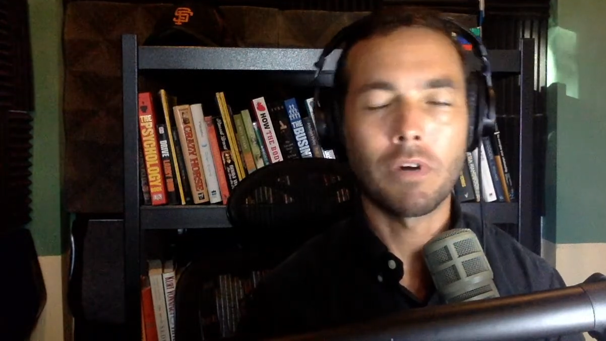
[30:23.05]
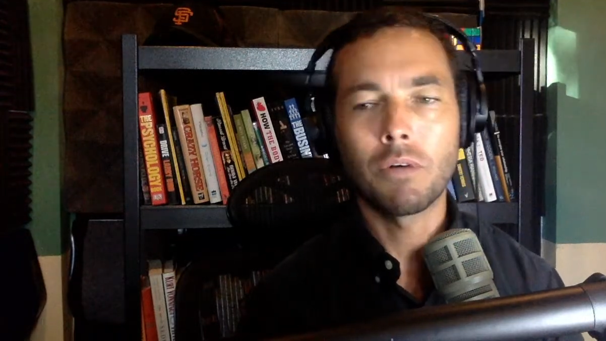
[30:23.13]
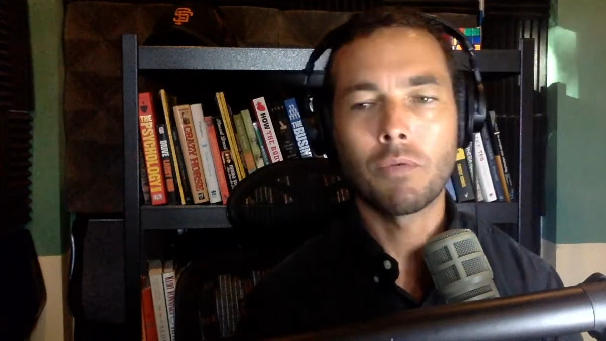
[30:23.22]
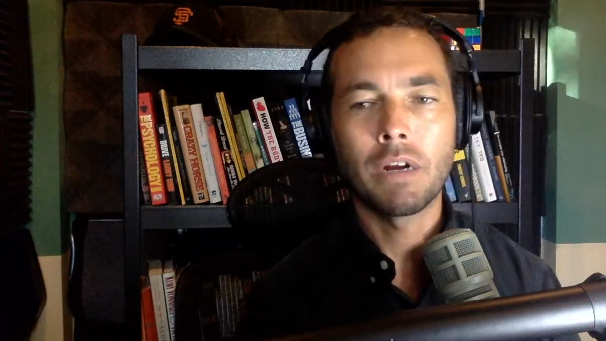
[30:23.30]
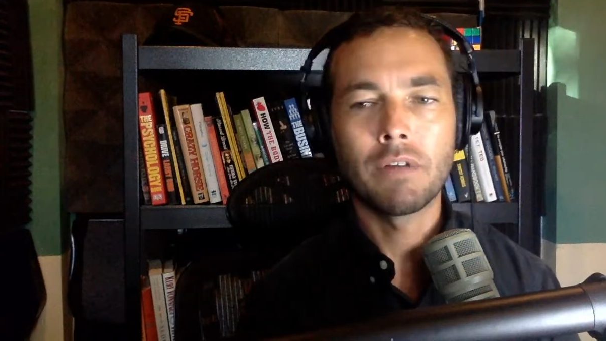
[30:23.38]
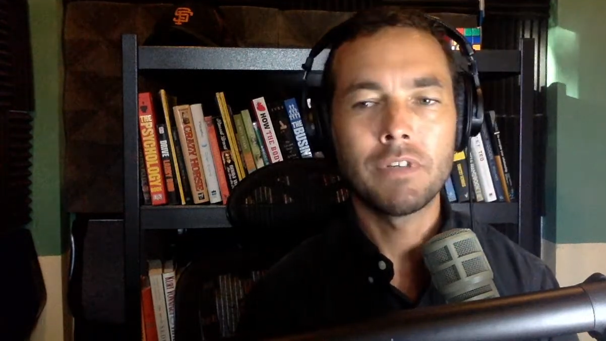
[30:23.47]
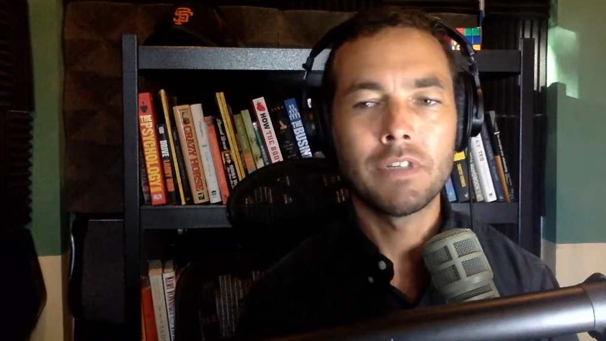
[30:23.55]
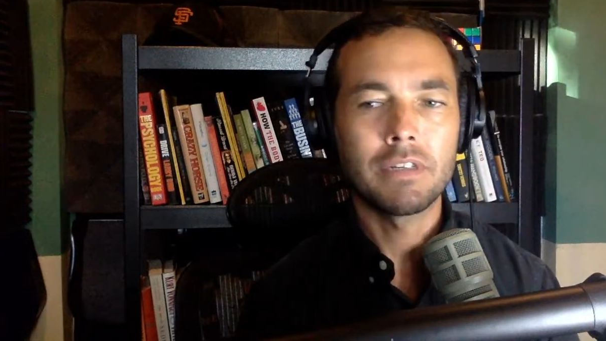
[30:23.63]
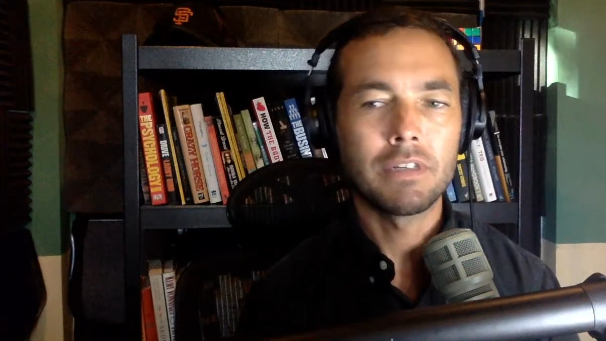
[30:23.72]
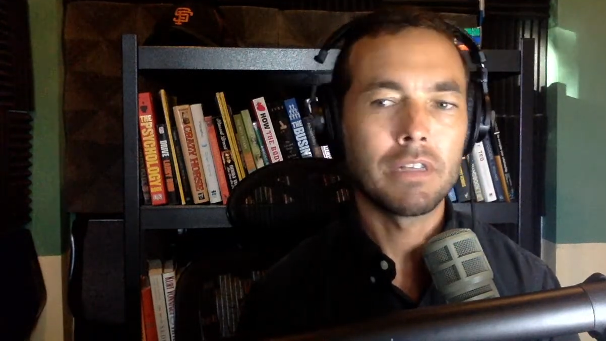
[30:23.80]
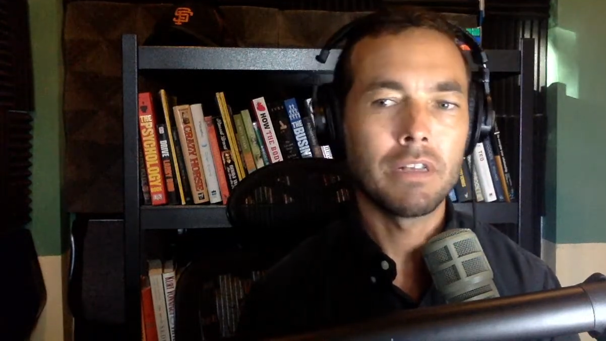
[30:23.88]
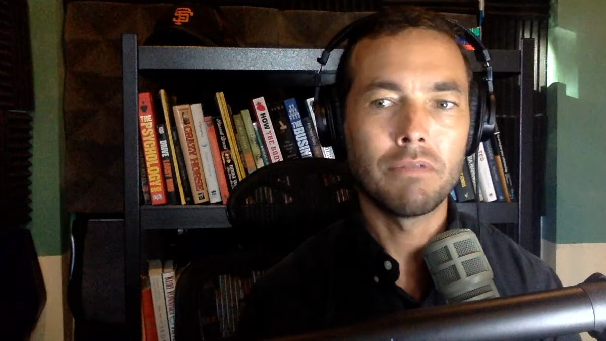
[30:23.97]
I don't want to have these
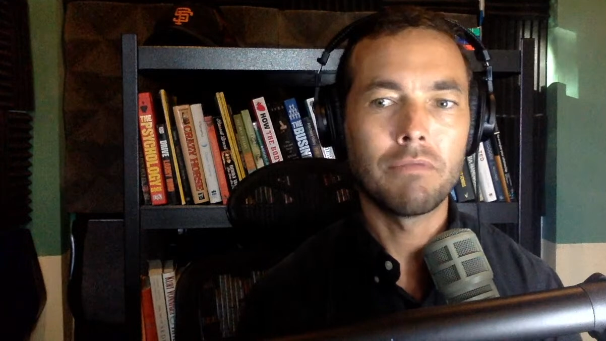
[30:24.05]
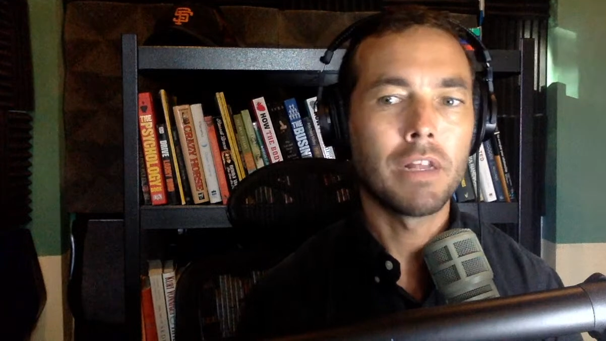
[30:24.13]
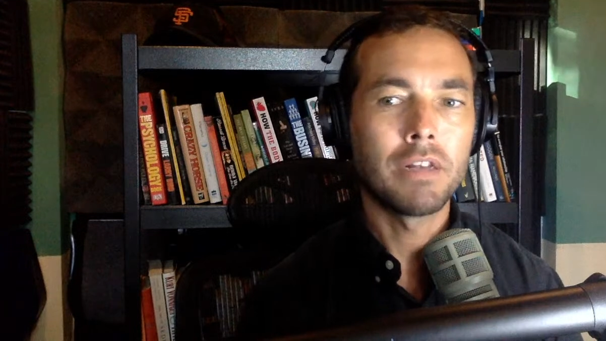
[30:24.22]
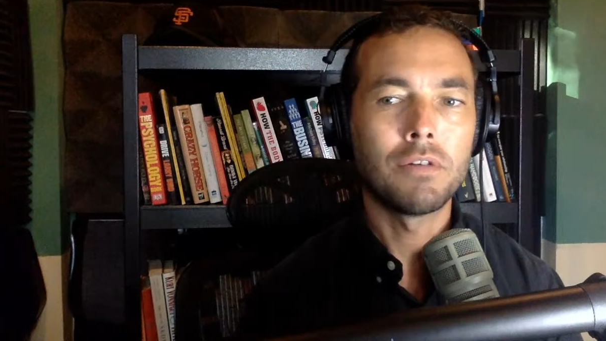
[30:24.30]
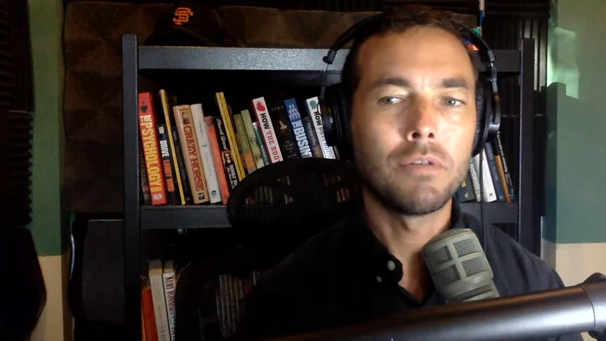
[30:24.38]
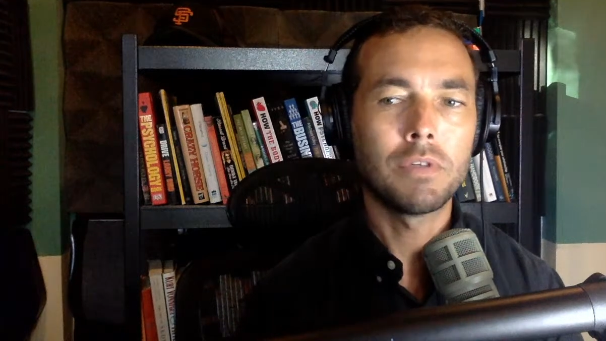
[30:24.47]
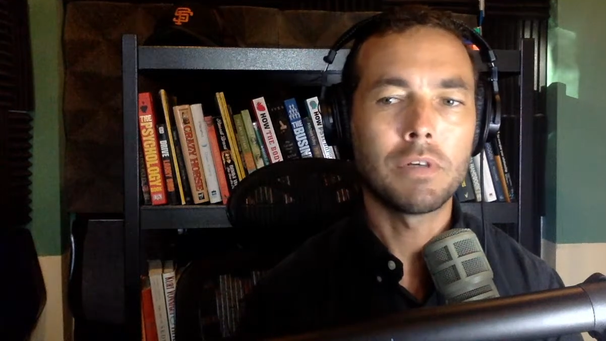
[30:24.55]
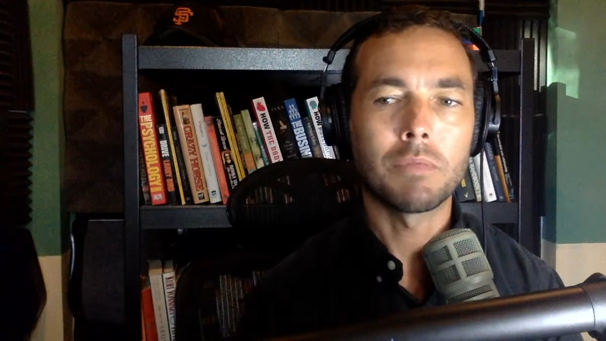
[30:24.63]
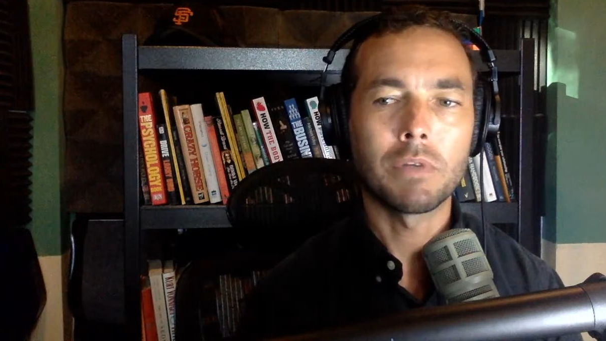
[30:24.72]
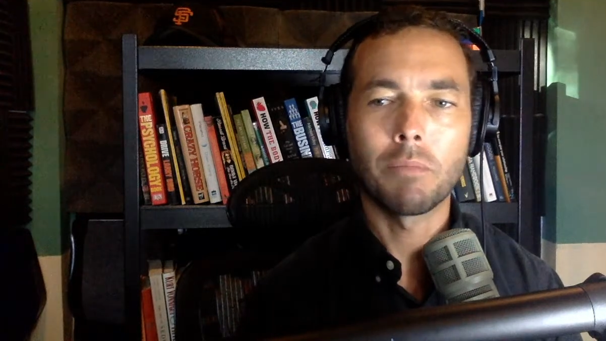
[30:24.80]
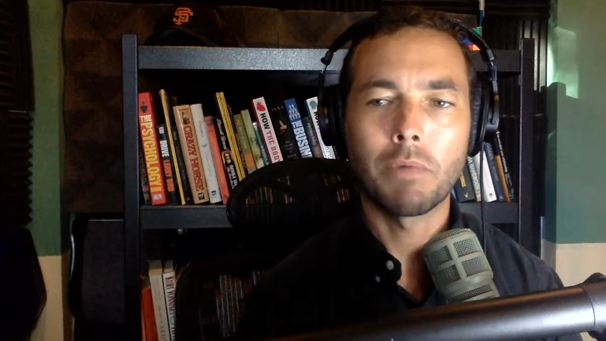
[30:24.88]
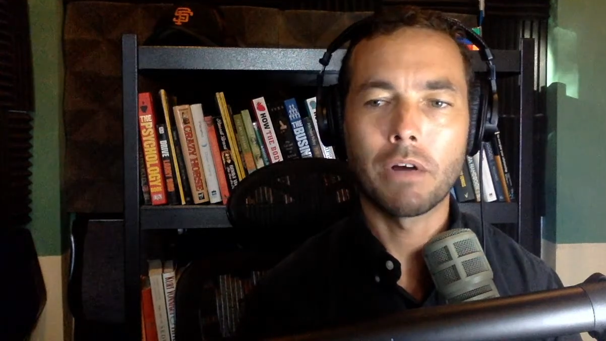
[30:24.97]
things. Then do
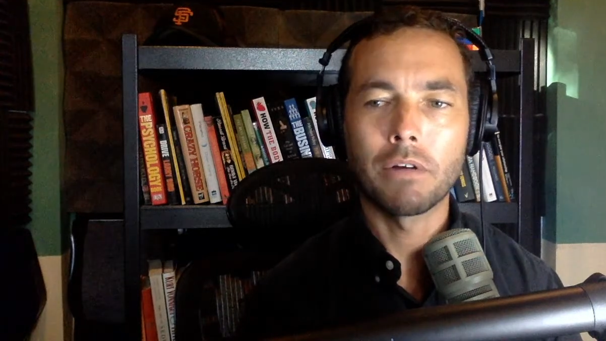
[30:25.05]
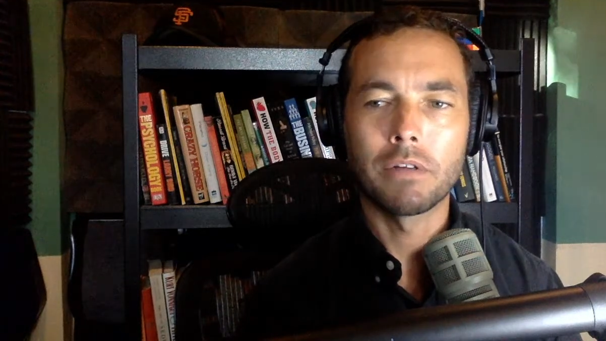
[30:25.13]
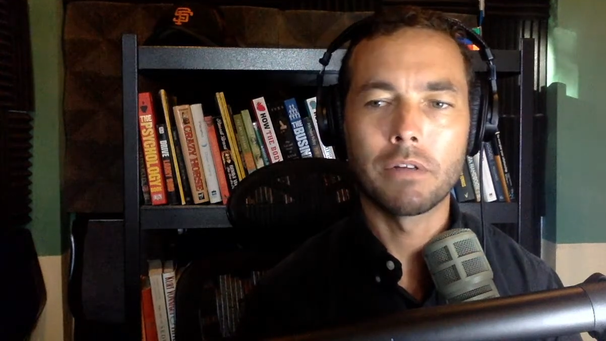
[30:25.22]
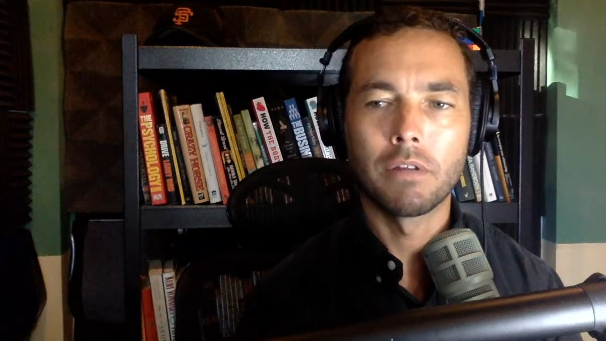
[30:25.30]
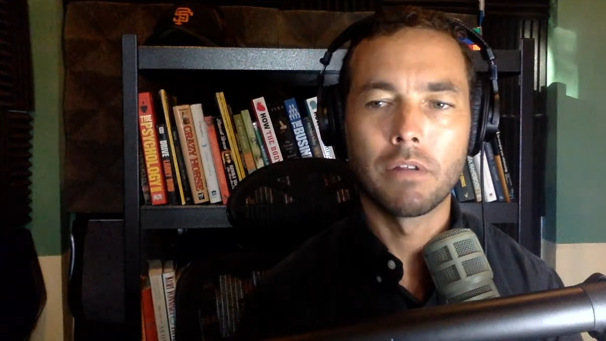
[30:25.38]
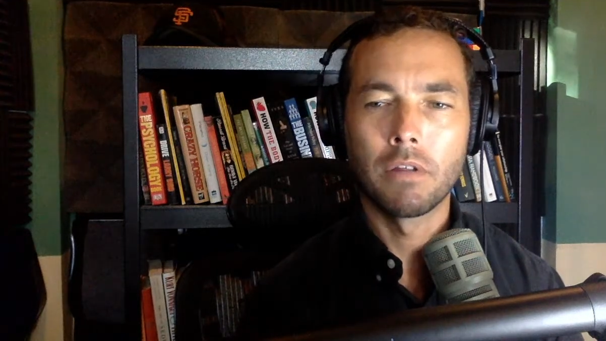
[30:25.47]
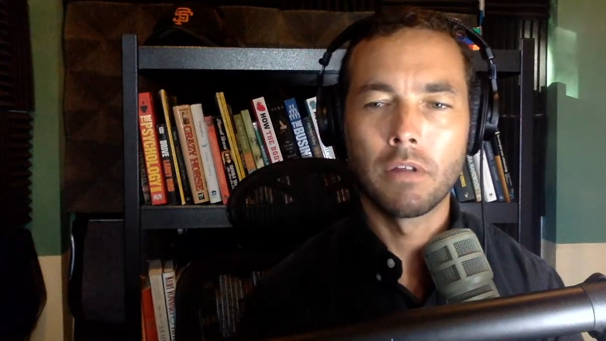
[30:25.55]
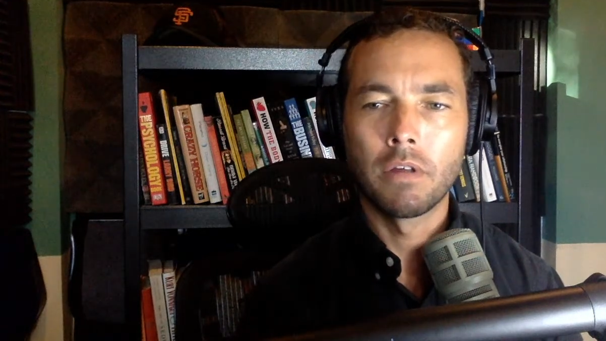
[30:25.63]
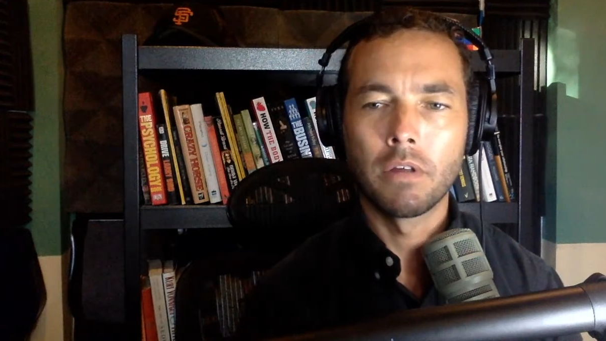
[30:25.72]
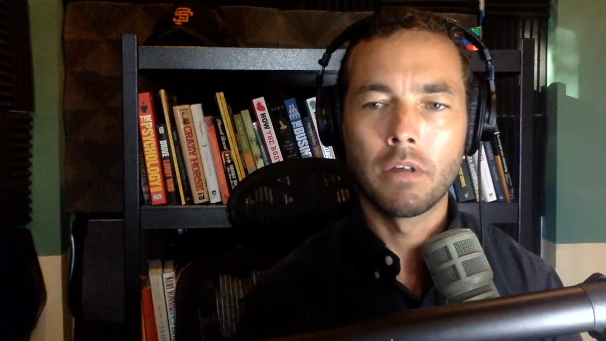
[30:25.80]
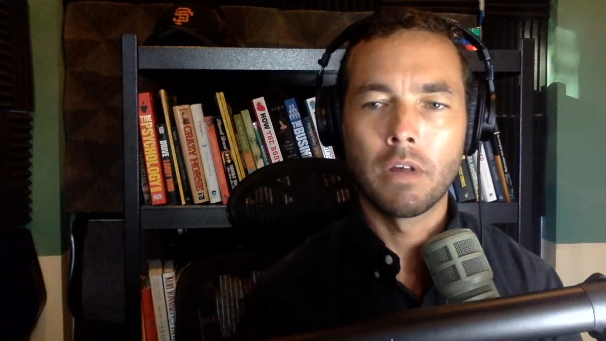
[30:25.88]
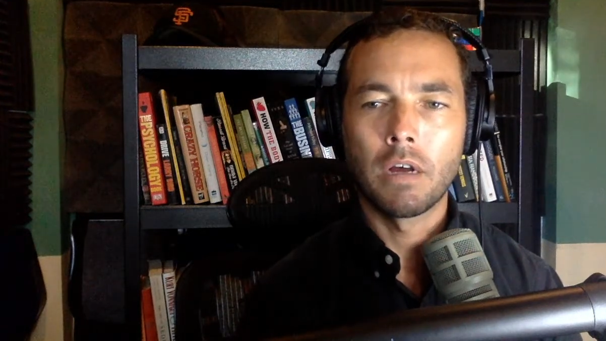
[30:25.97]
something about
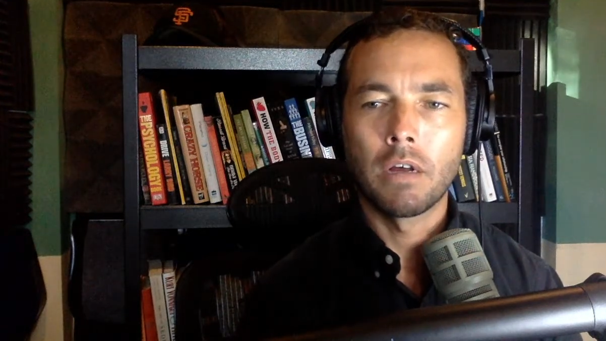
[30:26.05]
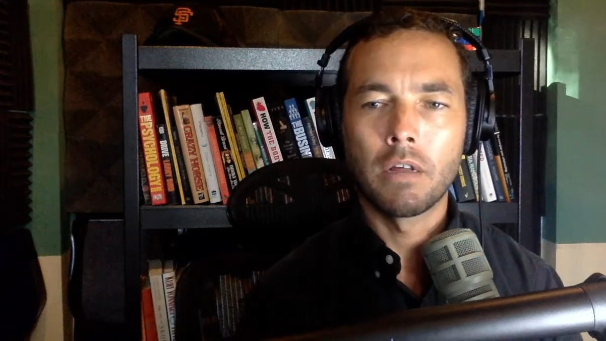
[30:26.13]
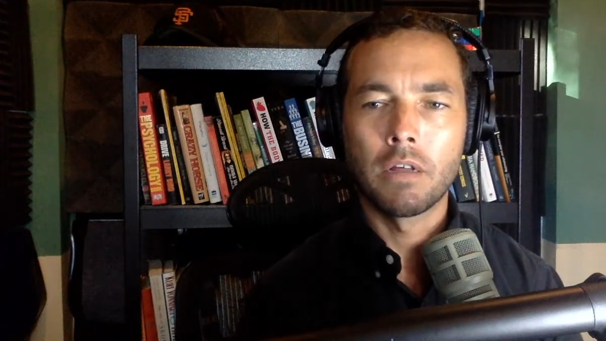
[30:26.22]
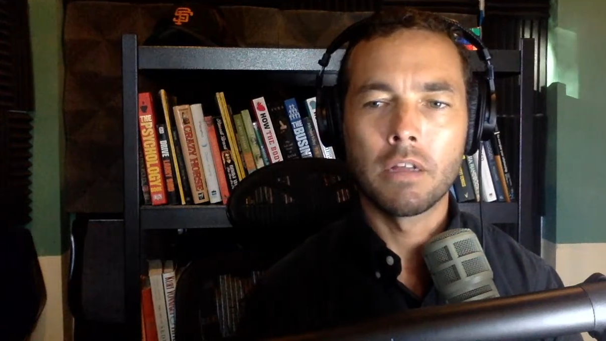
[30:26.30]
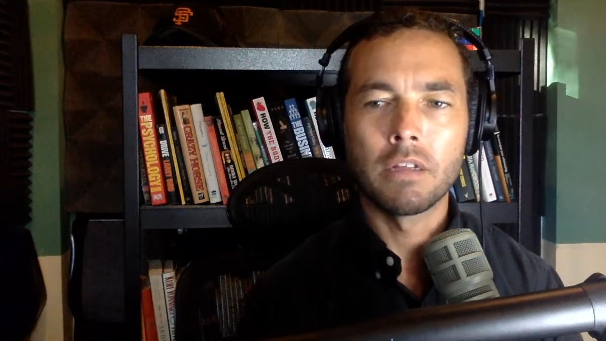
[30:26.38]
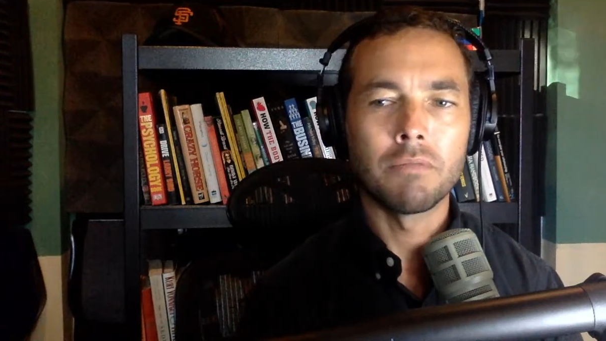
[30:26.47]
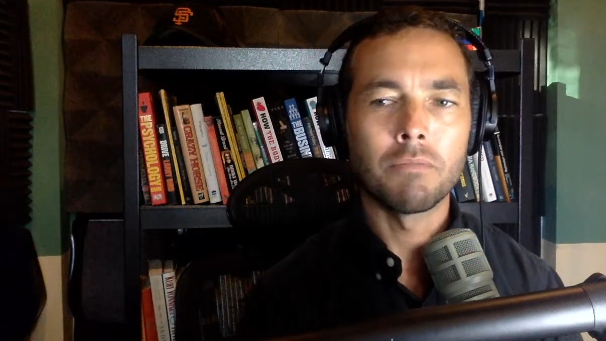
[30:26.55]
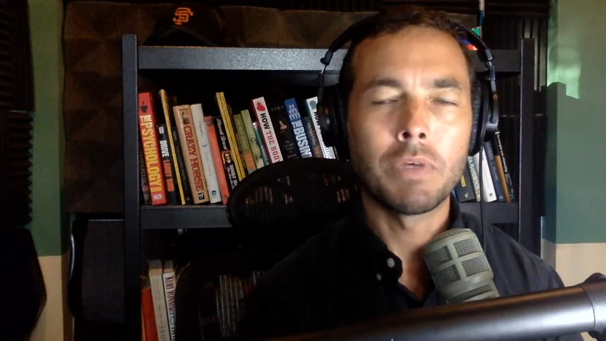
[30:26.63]
it.